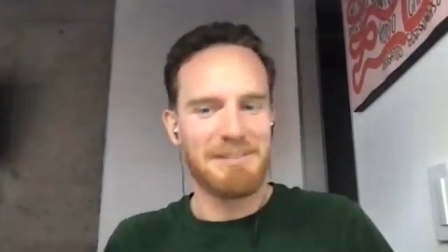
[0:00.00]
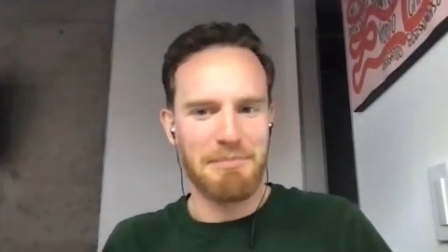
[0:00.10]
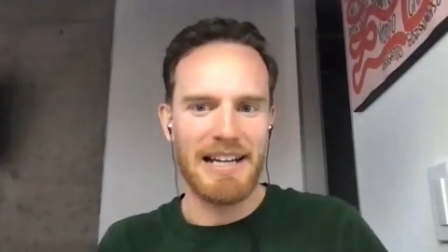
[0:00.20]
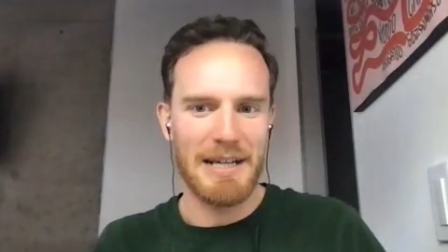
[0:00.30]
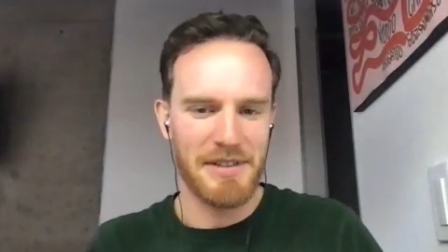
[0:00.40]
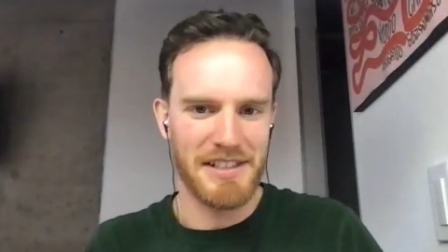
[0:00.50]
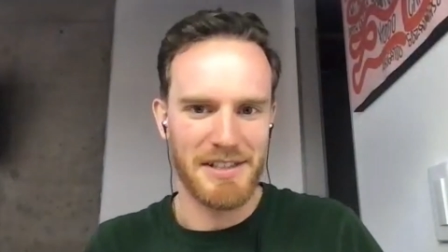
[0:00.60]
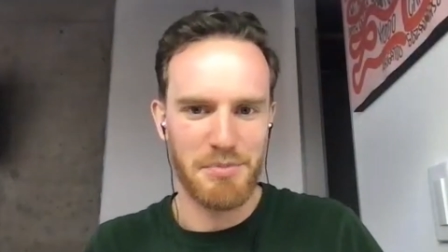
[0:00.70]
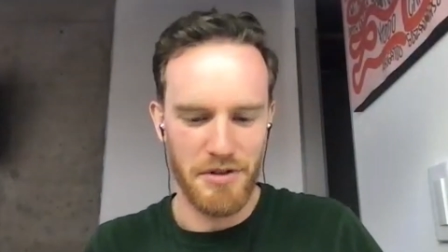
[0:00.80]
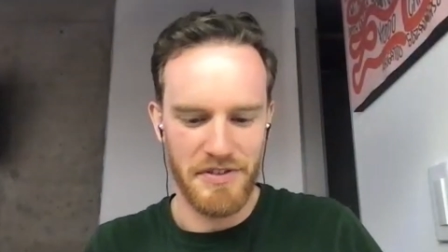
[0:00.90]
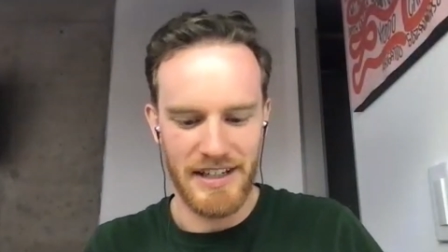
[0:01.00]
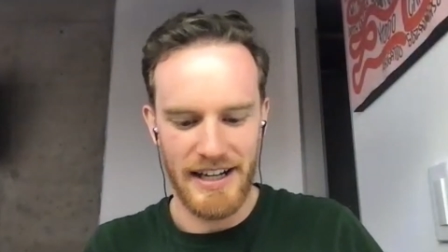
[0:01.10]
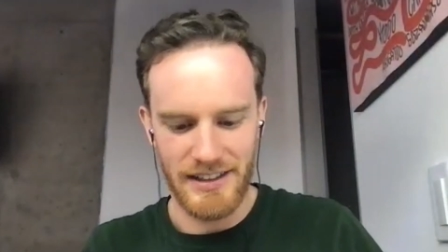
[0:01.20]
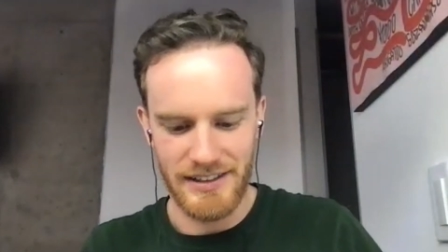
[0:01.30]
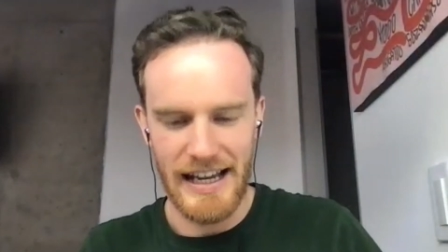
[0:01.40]
My name is Profe
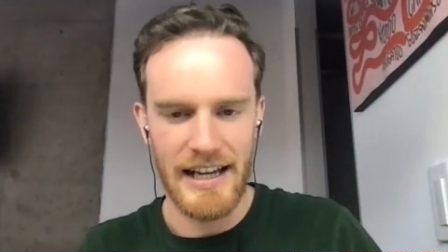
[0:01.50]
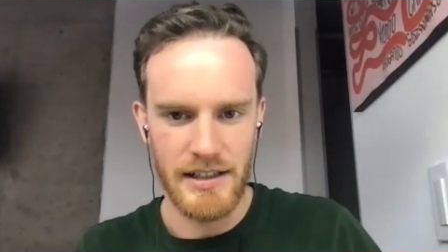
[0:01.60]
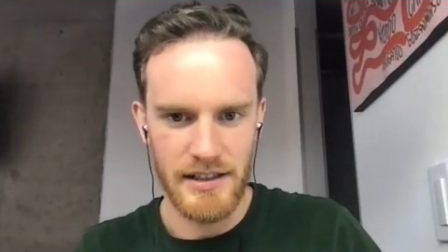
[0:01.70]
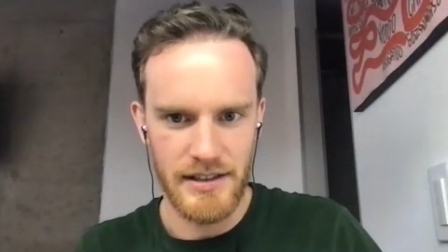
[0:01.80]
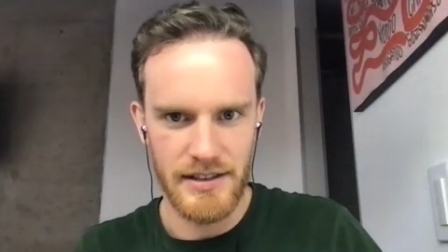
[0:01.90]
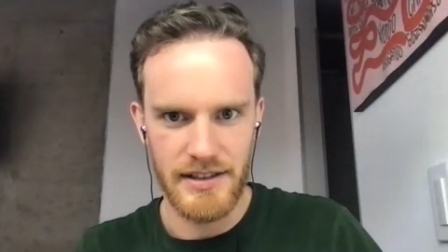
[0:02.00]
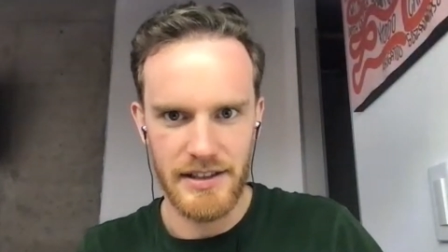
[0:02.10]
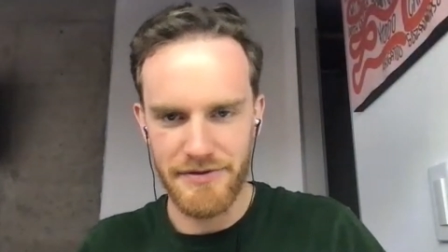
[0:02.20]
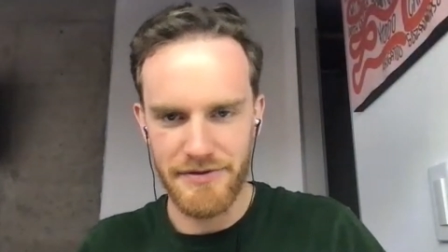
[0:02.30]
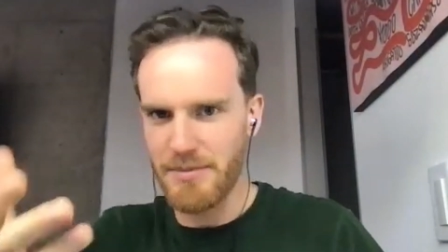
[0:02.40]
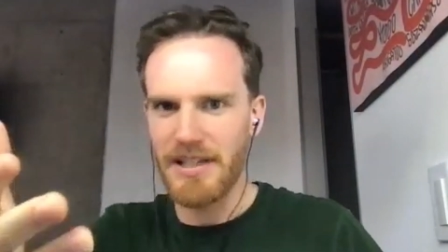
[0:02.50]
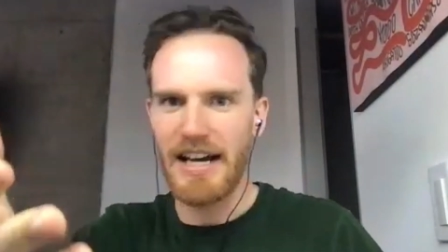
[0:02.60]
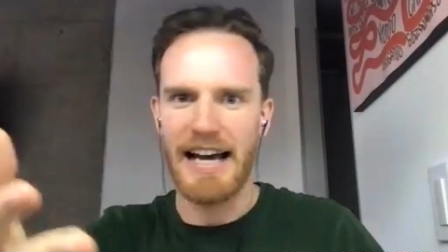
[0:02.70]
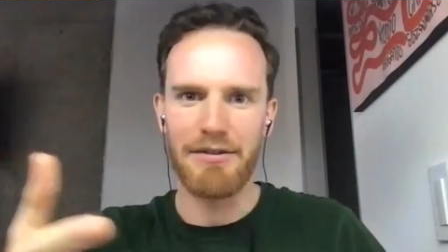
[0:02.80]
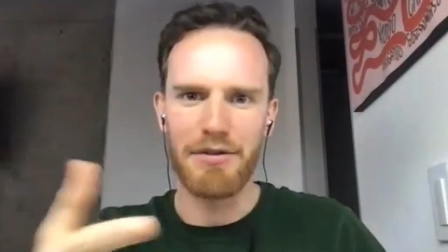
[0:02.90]
Kyle, and in front of me, I
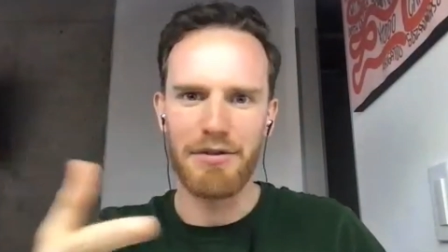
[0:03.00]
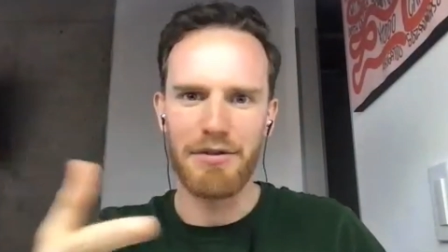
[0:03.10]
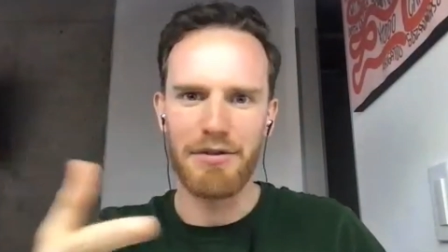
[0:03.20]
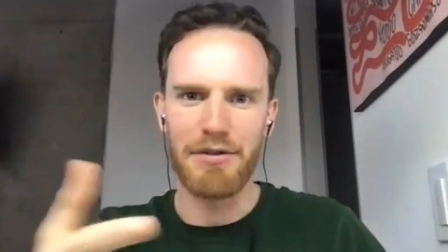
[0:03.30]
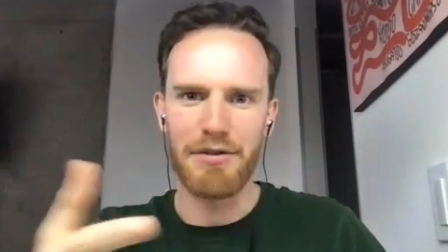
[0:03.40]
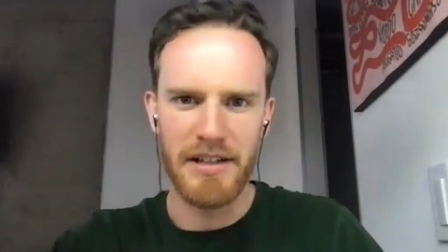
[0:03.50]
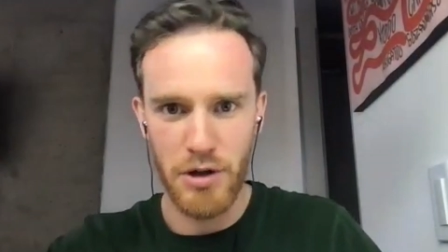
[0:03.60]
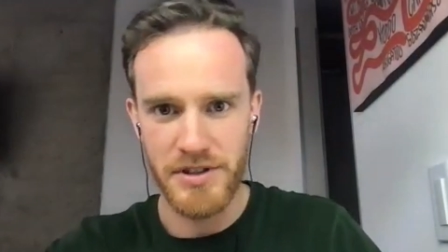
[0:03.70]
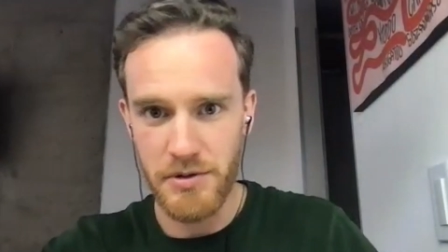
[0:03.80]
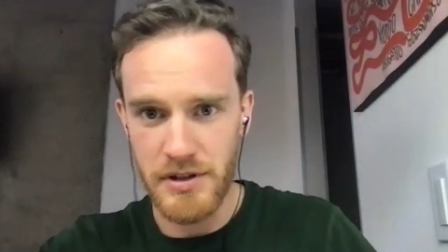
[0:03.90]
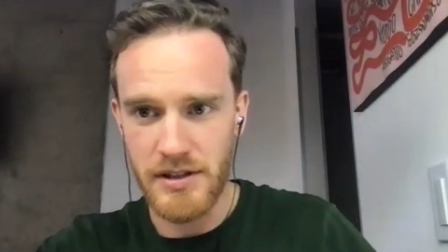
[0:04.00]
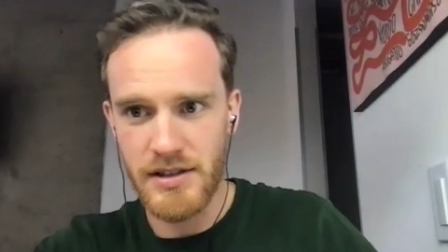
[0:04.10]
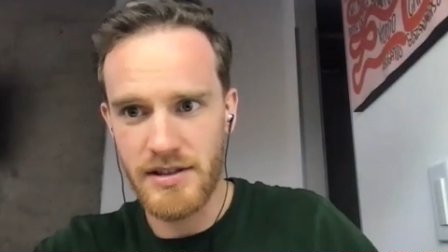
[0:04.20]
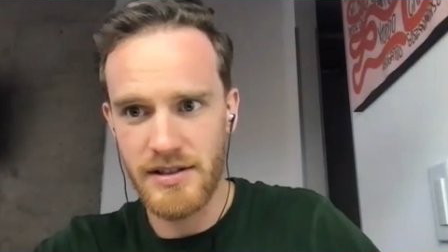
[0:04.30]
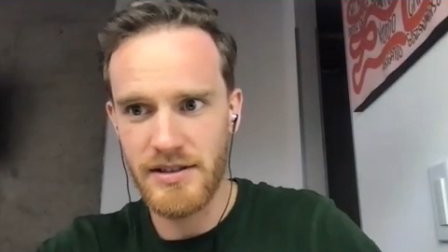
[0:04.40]
have one of my former
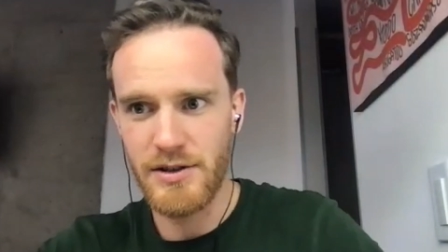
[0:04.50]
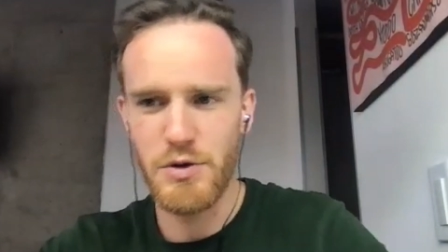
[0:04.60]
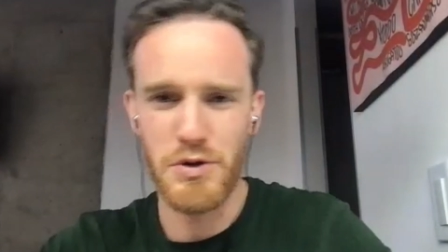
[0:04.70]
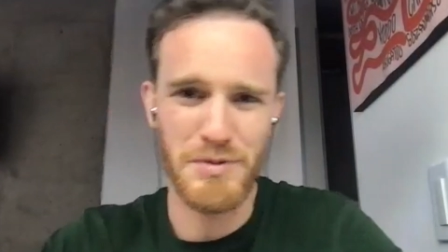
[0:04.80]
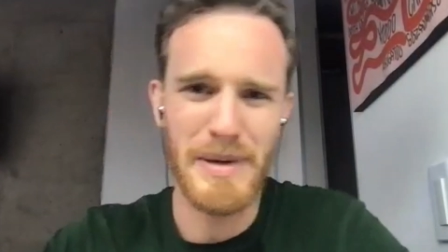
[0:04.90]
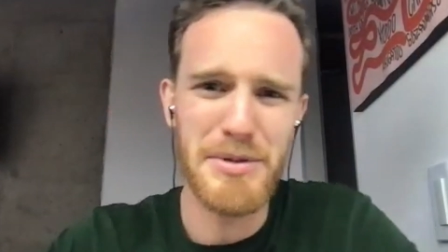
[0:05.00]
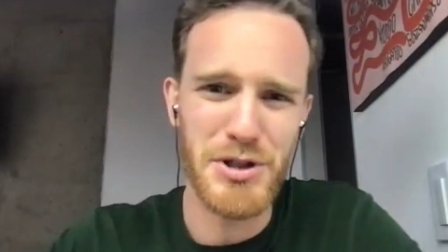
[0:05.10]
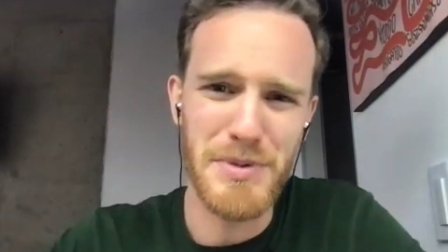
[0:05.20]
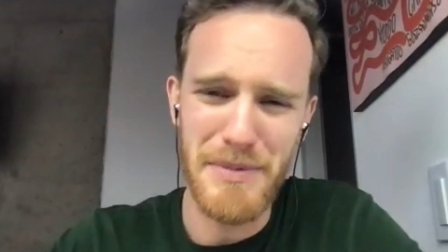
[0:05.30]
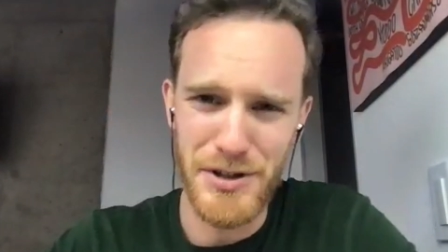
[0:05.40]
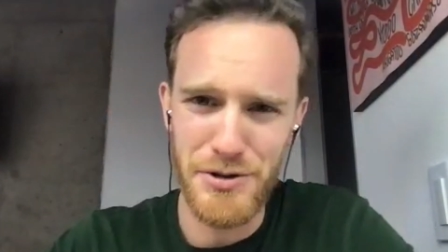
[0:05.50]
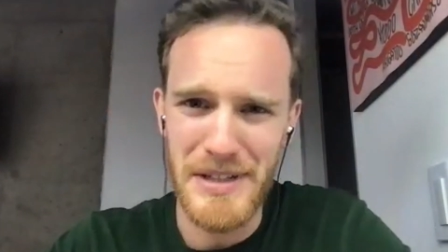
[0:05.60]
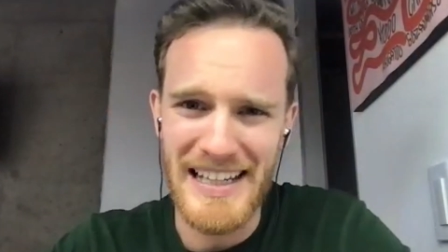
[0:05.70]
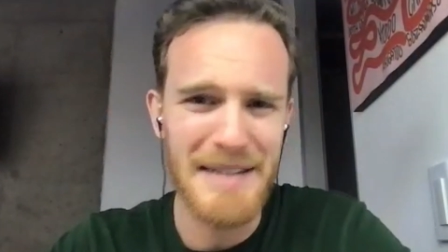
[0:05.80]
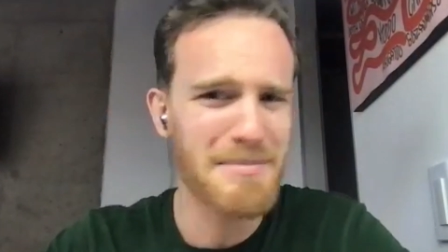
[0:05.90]
students. Who knows? Maybe she'll be my
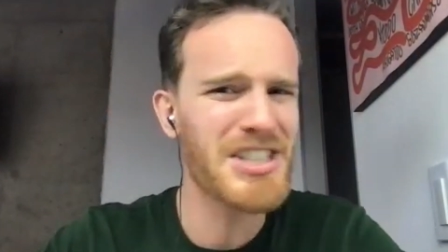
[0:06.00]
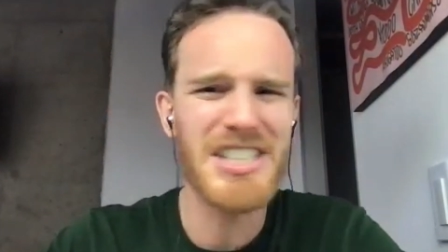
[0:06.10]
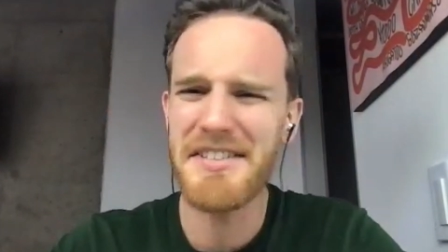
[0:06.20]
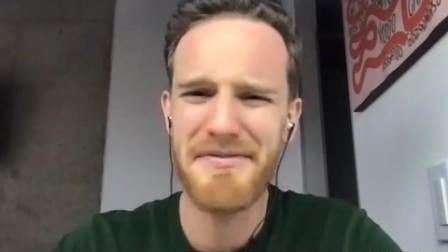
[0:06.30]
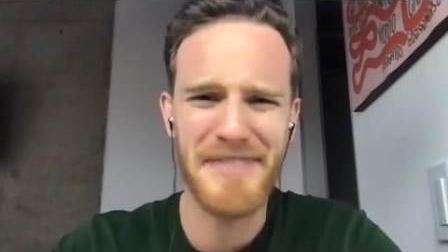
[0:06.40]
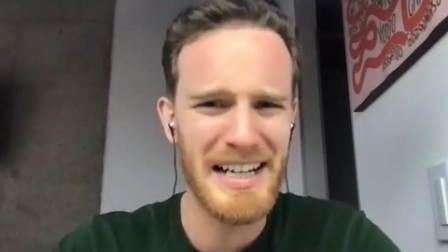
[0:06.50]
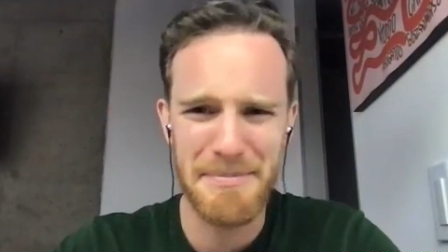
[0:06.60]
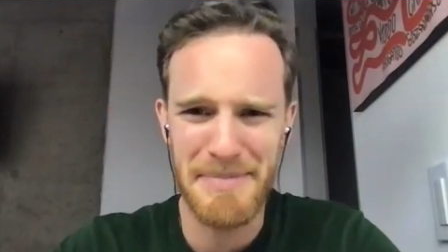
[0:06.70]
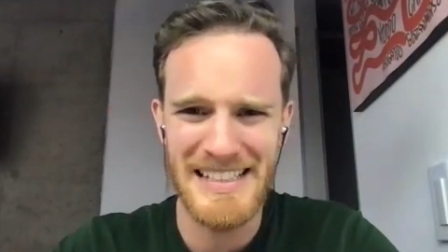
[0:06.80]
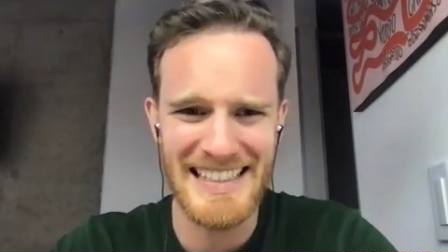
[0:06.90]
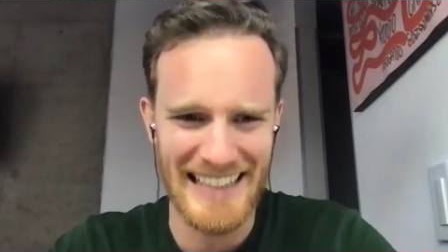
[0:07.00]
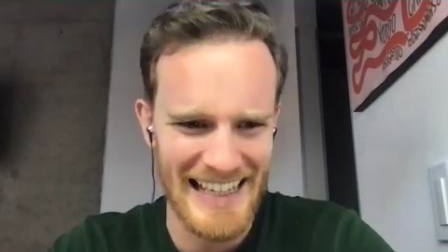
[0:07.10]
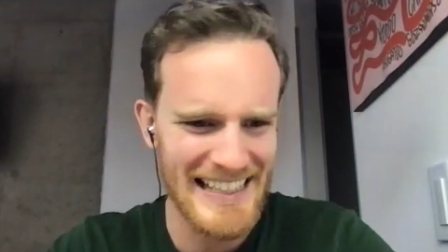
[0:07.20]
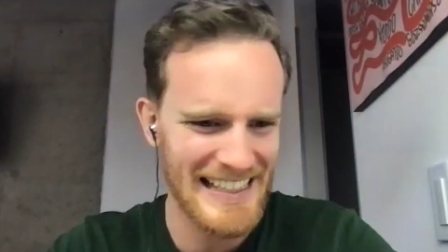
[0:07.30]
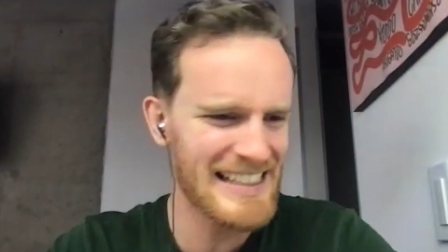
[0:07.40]
student again, but she's a very busy
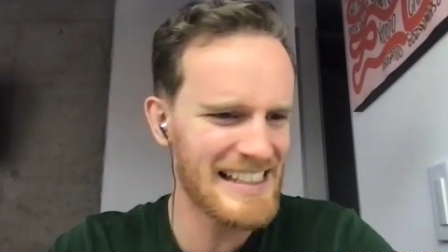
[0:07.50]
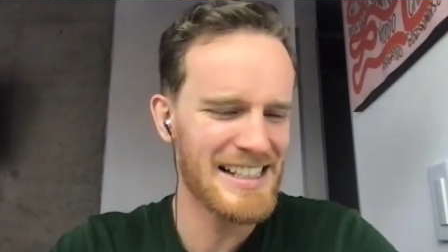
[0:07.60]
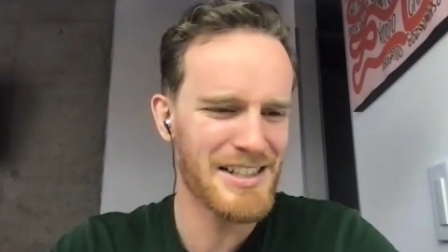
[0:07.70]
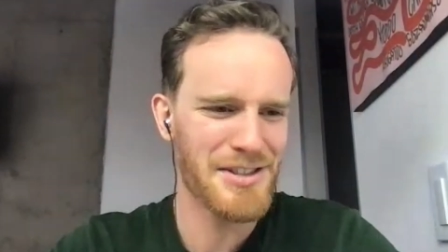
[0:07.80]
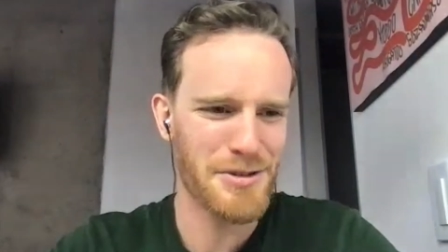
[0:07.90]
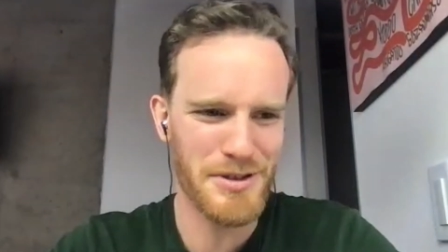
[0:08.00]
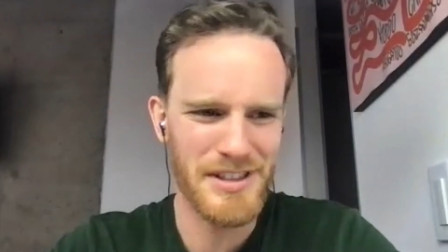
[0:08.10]
lady, so